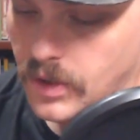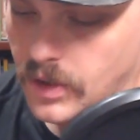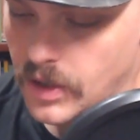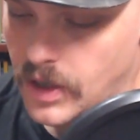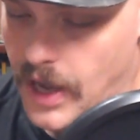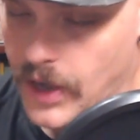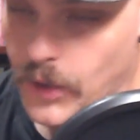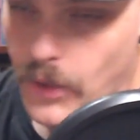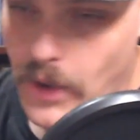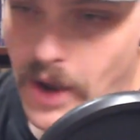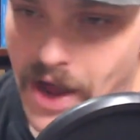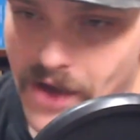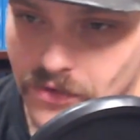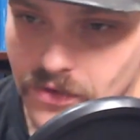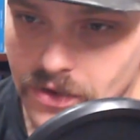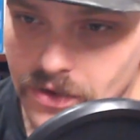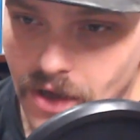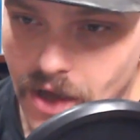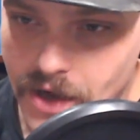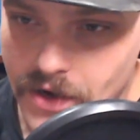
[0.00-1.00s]
I don't have a
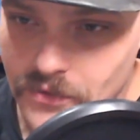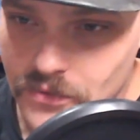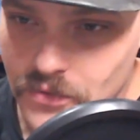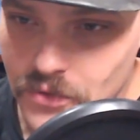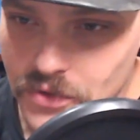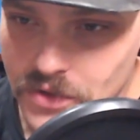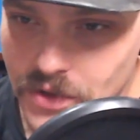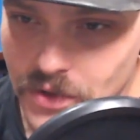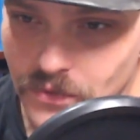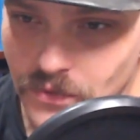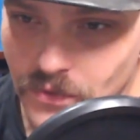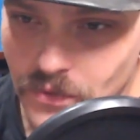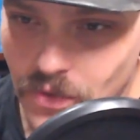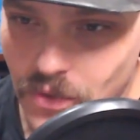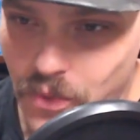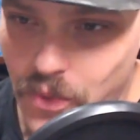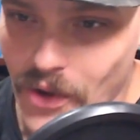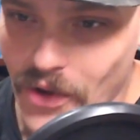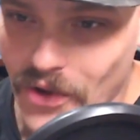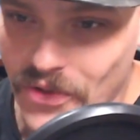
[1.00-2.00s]
lot of really
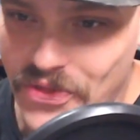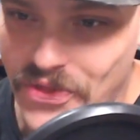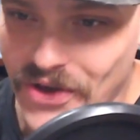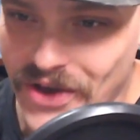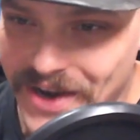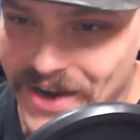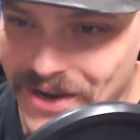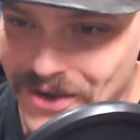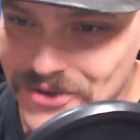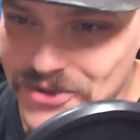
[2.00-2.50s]
well thought out